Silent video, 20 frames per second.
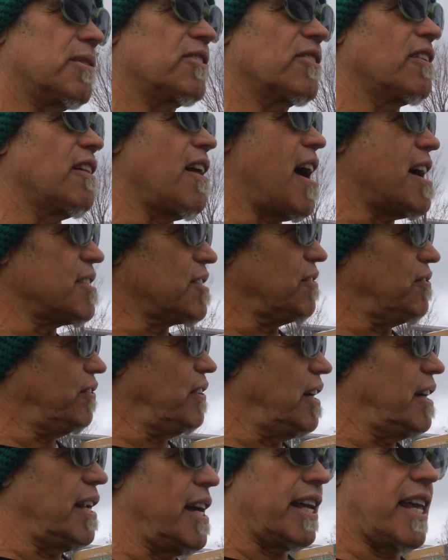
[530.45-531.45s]
It's
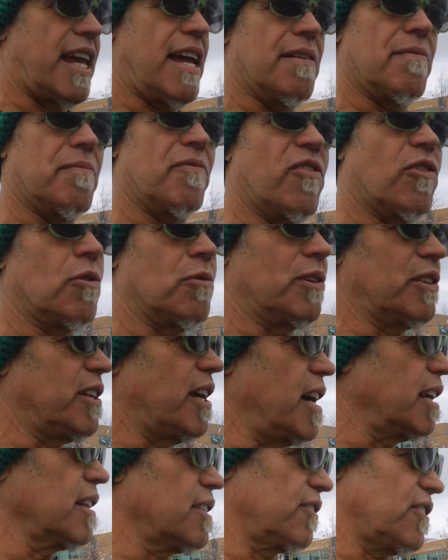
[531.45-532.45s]
classified. I can't forward
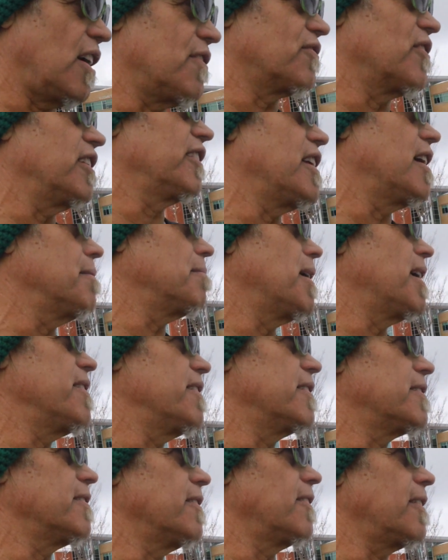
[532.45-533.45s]
that because I've run that by
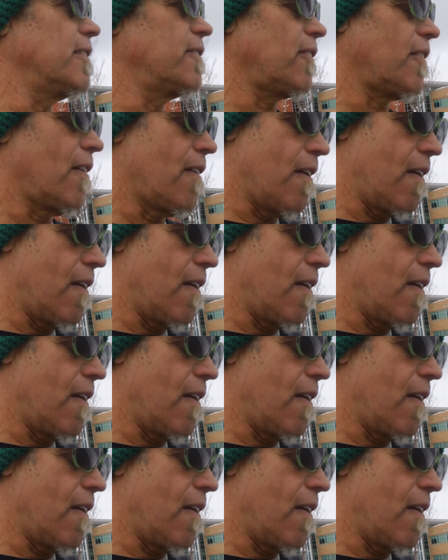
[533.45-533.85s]
the attorneys.